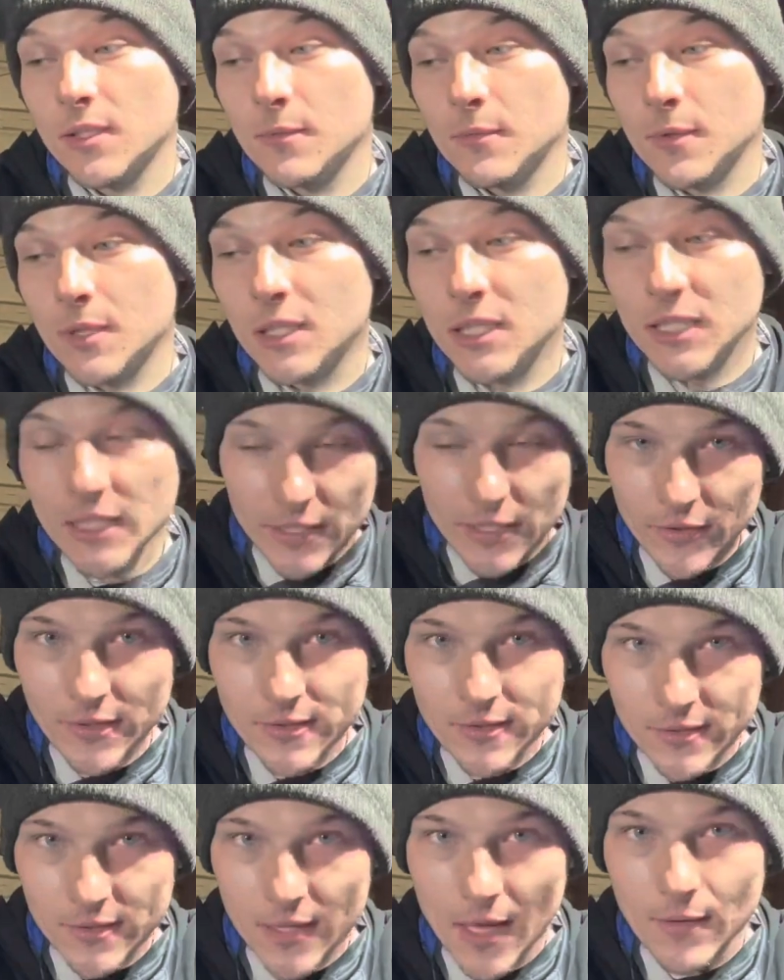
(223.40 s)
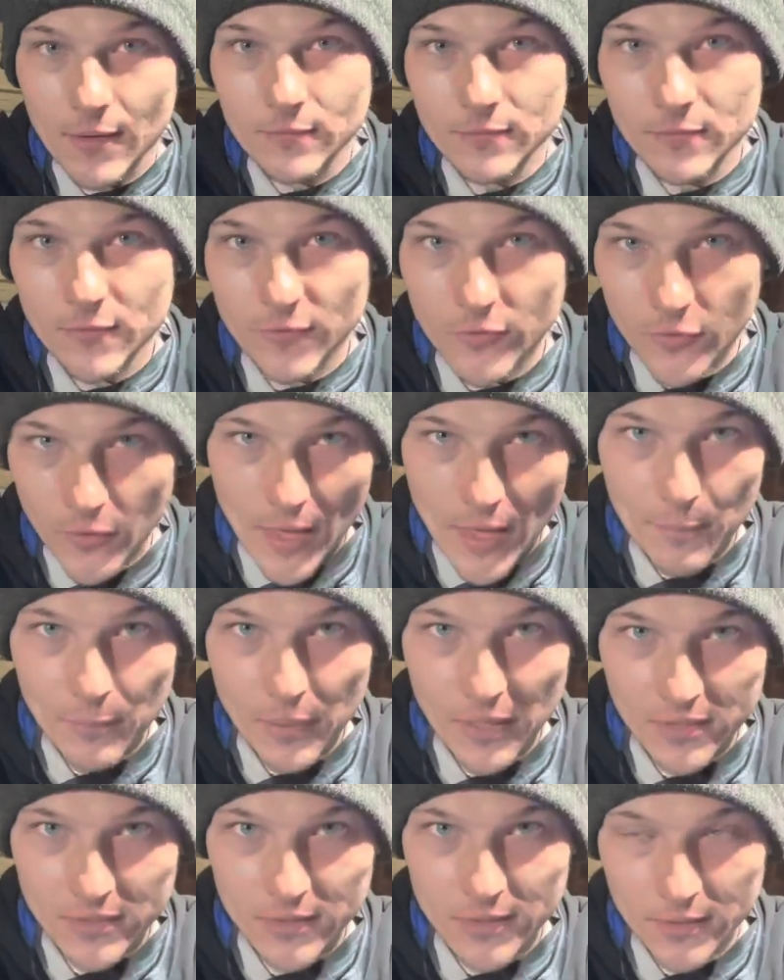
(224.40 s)
clearance them for that
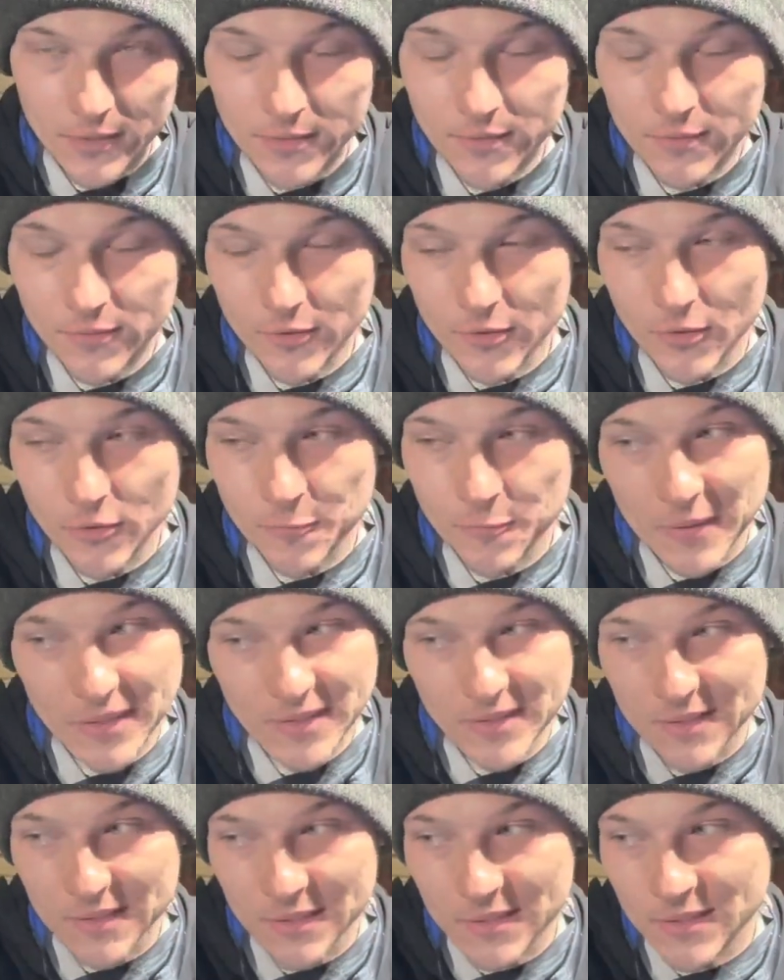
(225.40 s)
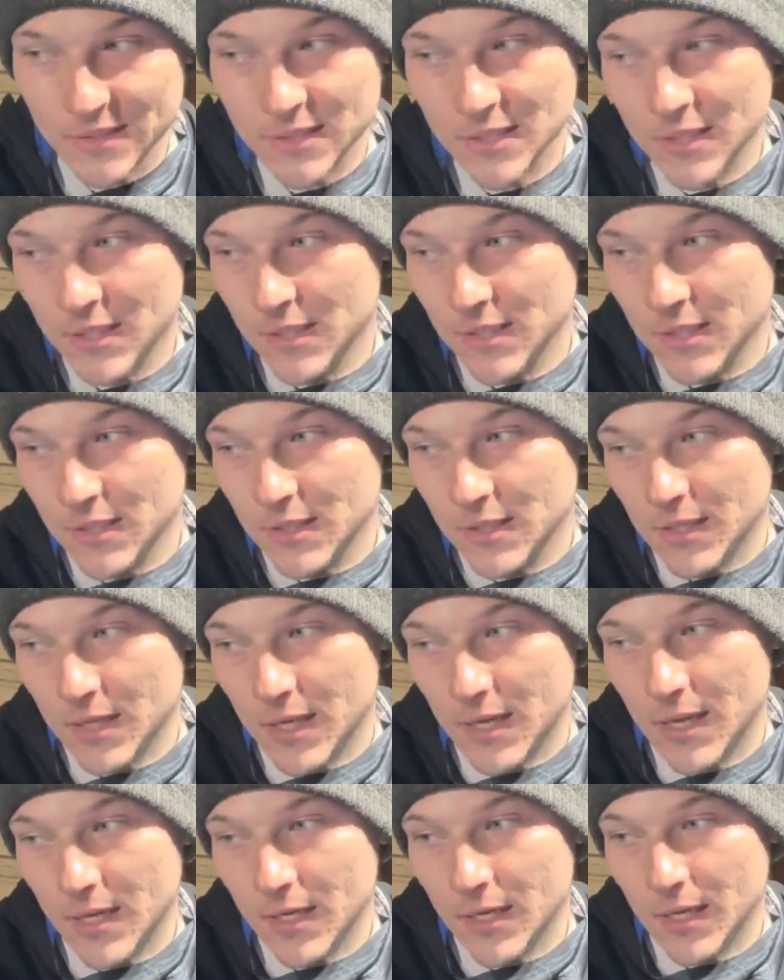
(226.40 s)
piston, for those pistons,
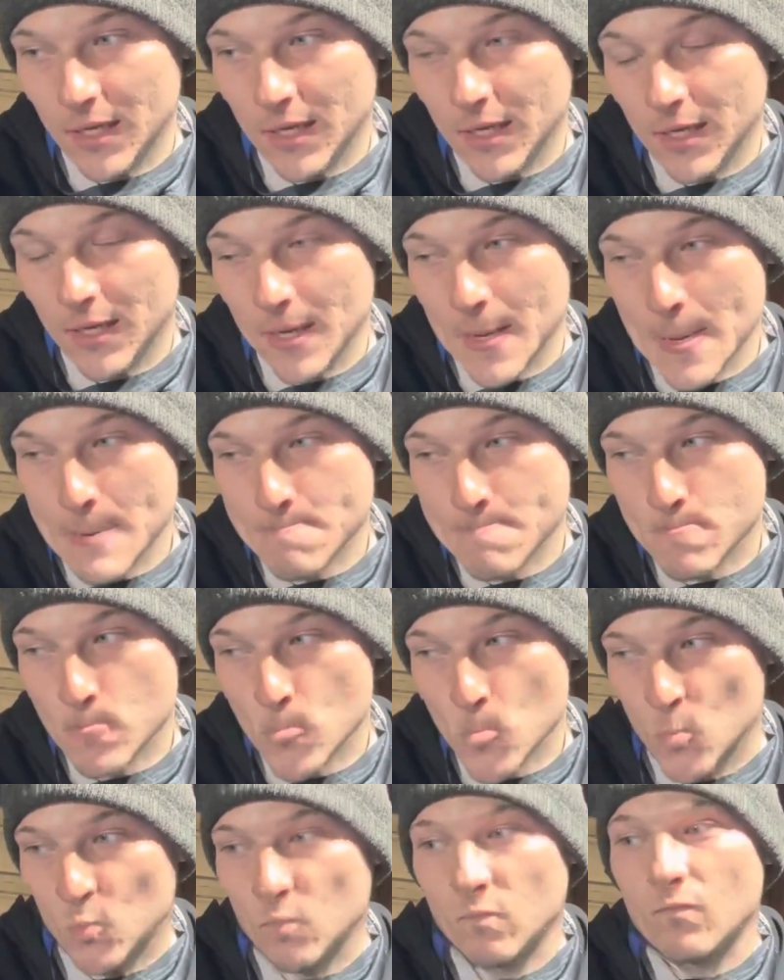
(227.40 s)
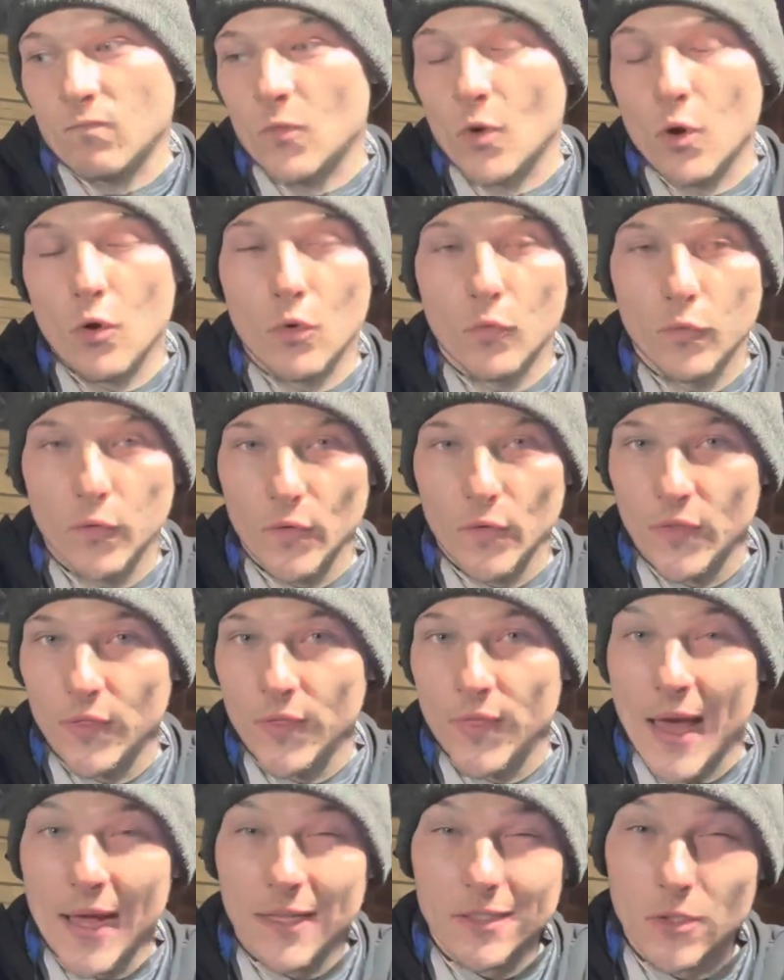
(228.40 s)
and hopefully
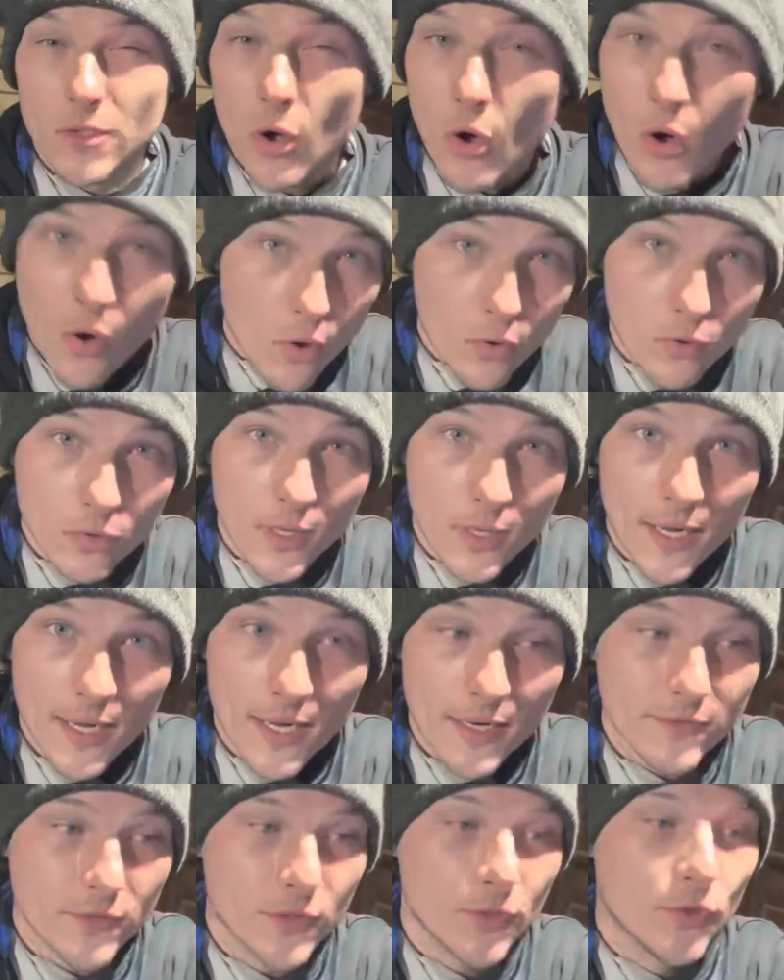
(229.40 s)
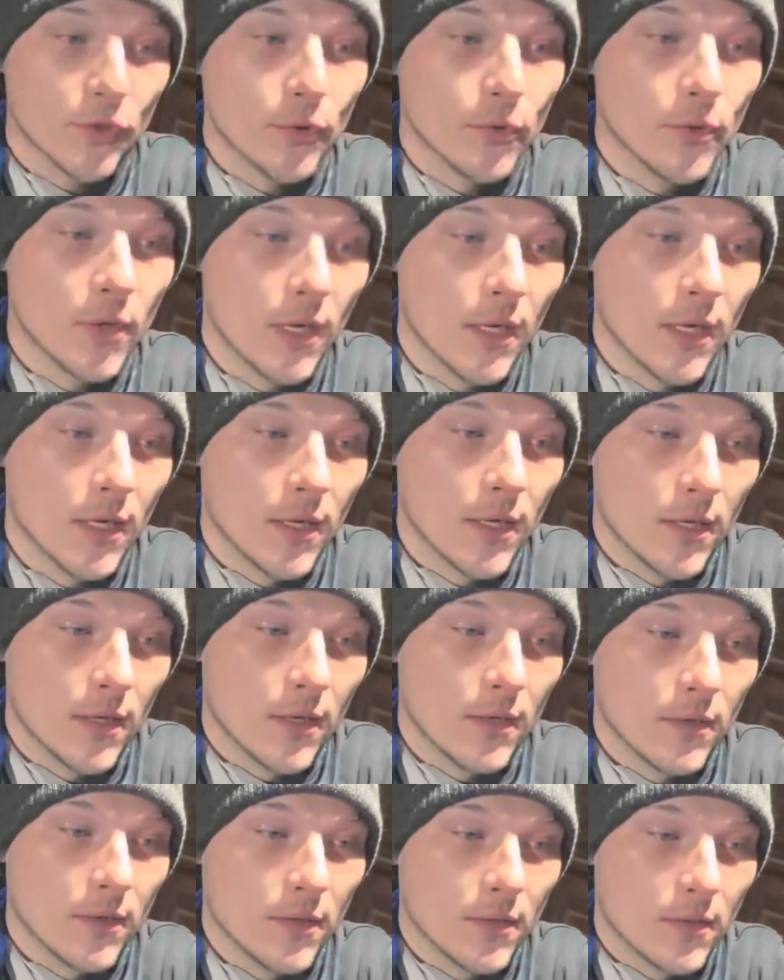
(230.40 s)
that's all I have to do.
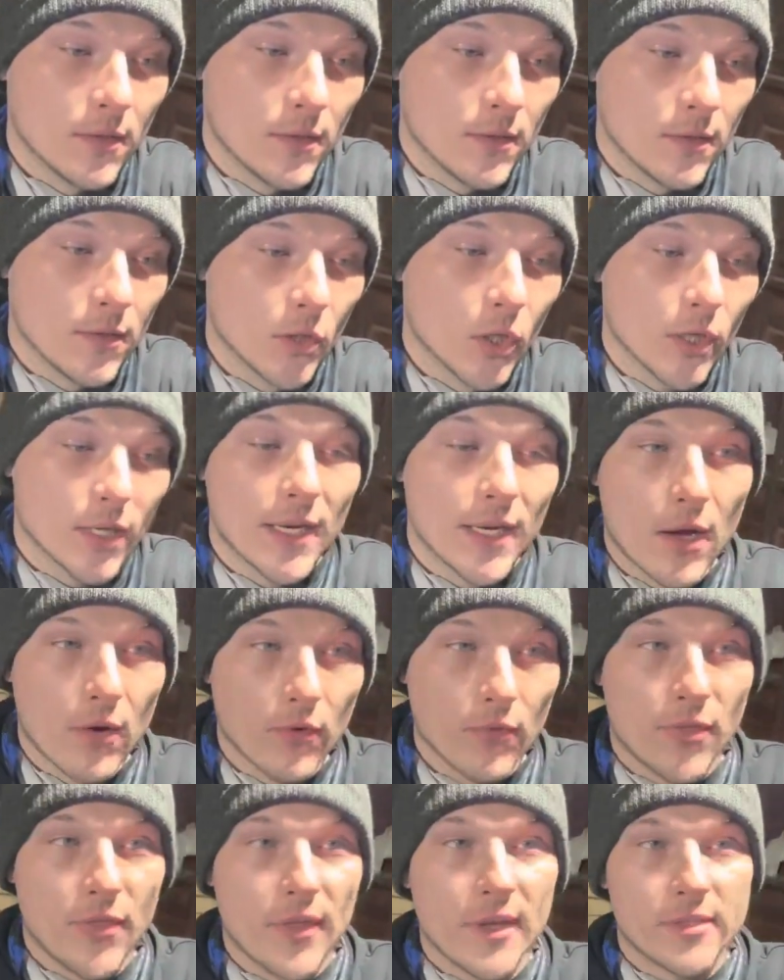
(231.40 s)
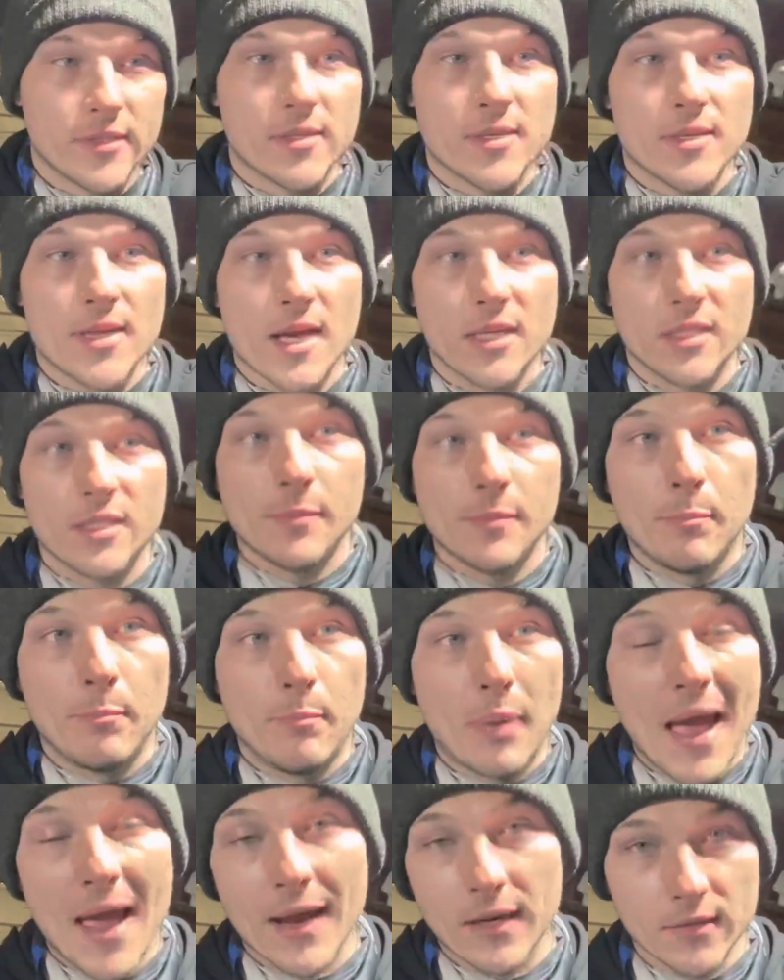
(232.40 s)
Looking how this is actually
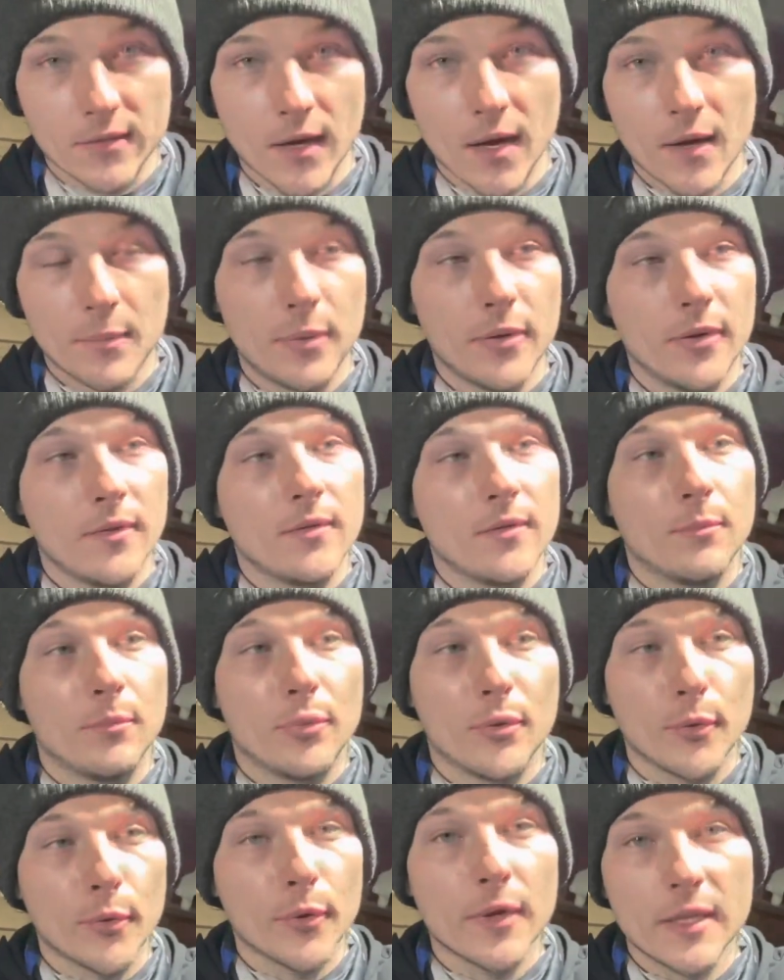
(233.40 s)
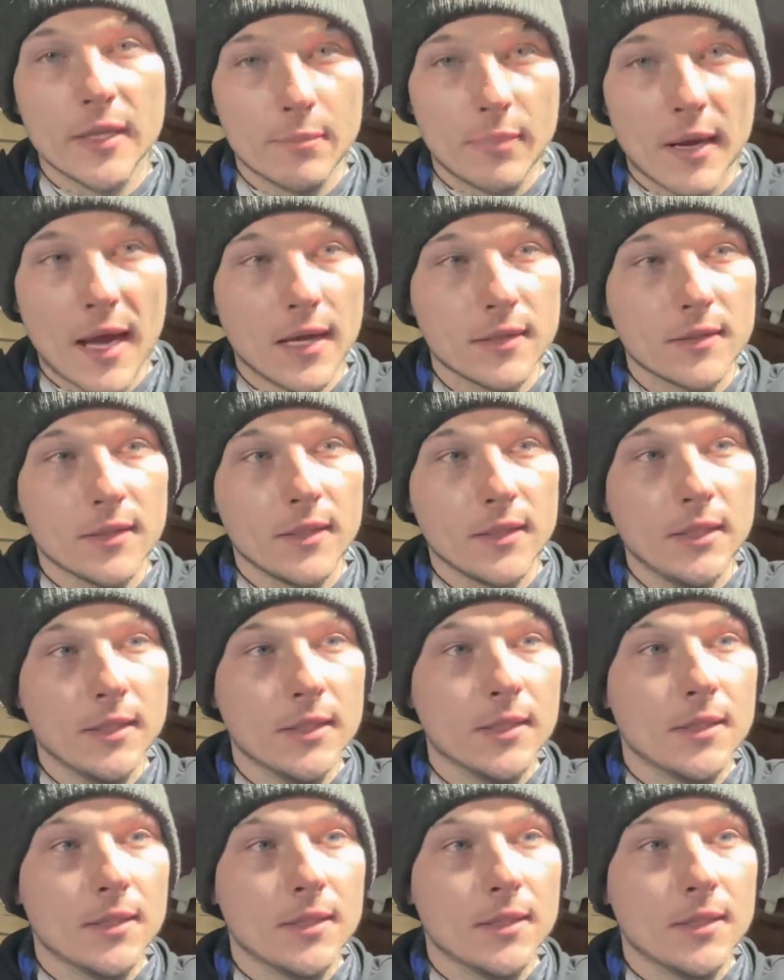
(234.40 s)
banged up pretty badly